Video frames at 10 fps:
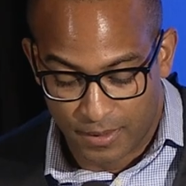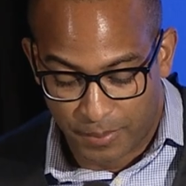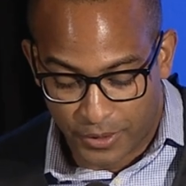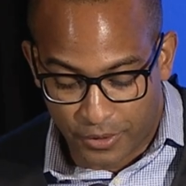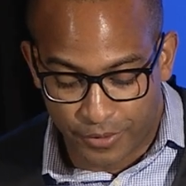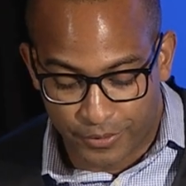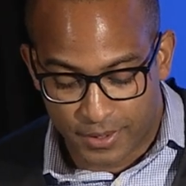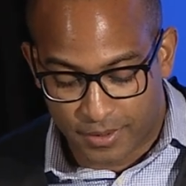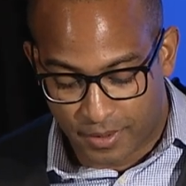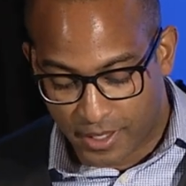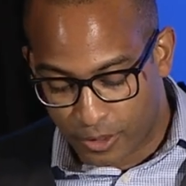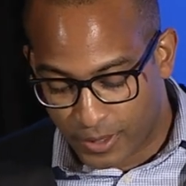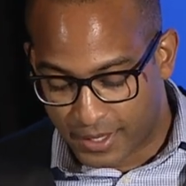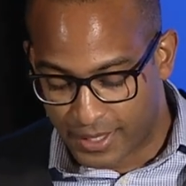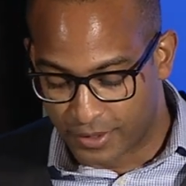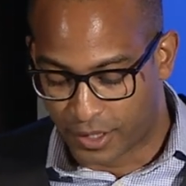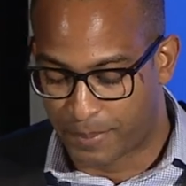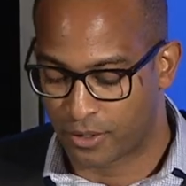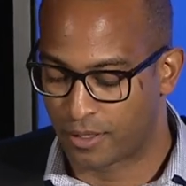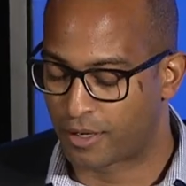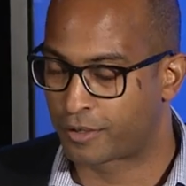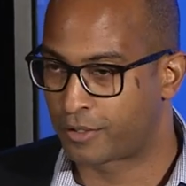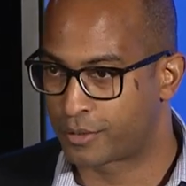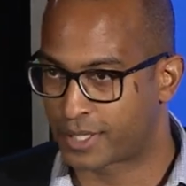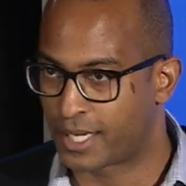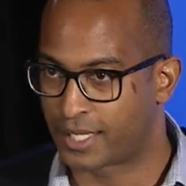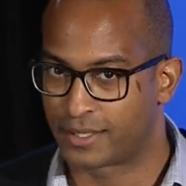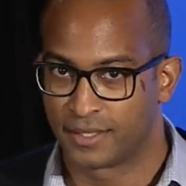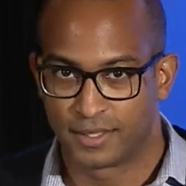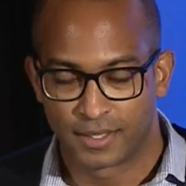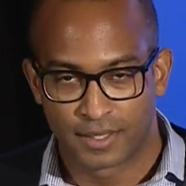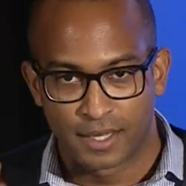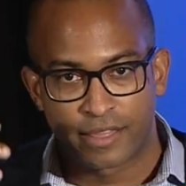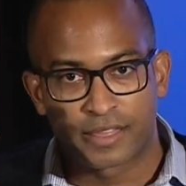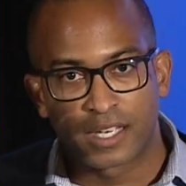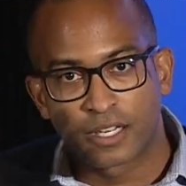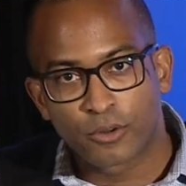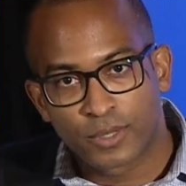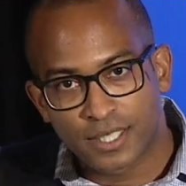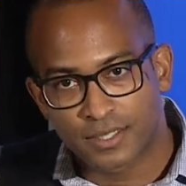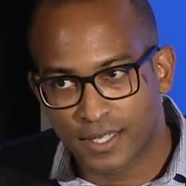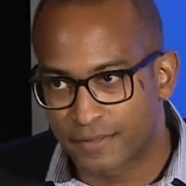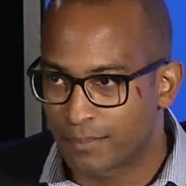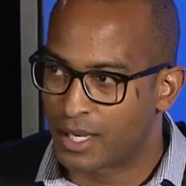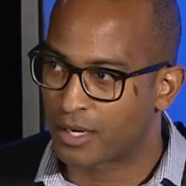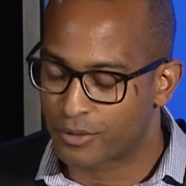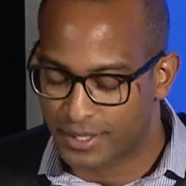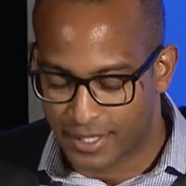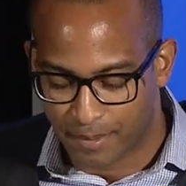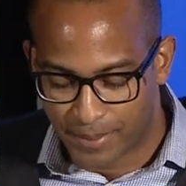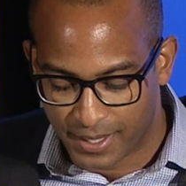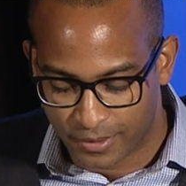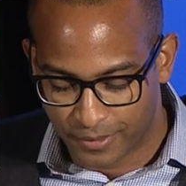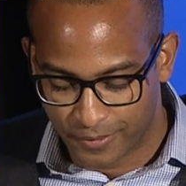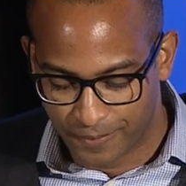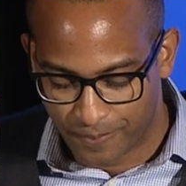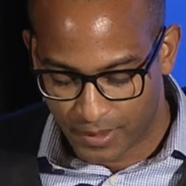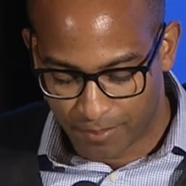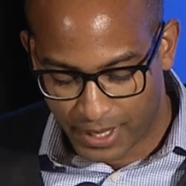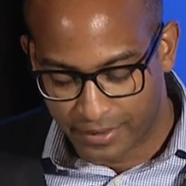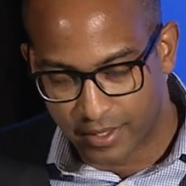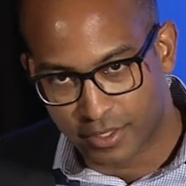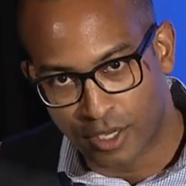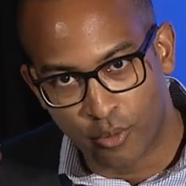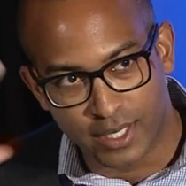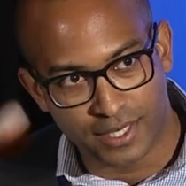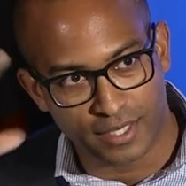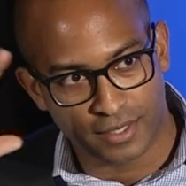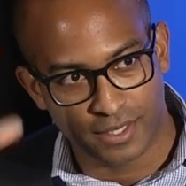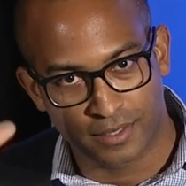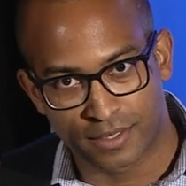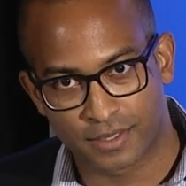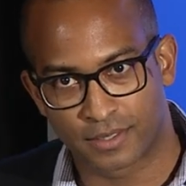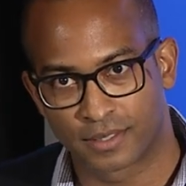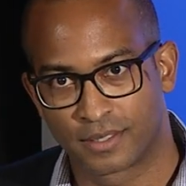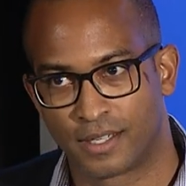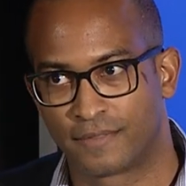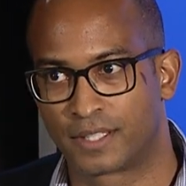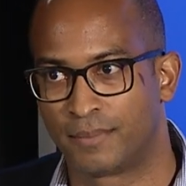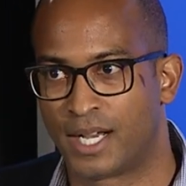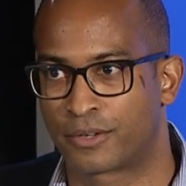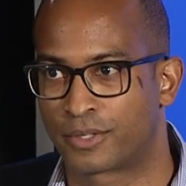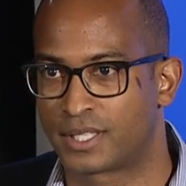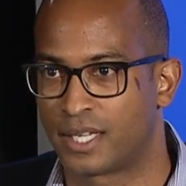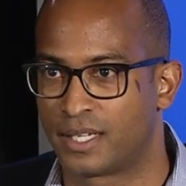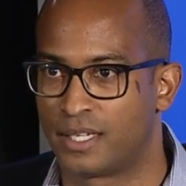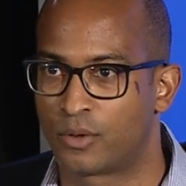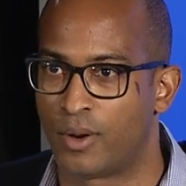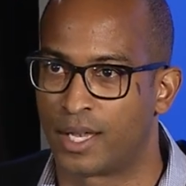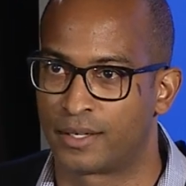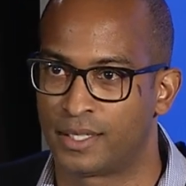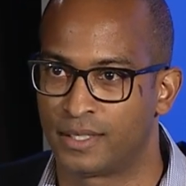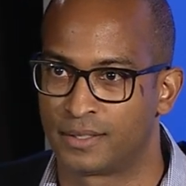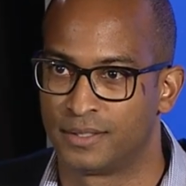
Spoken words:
Political theorist Ian Shapiro argues that theorists of democracy are puzzled by this coexistence of democracy and inequality,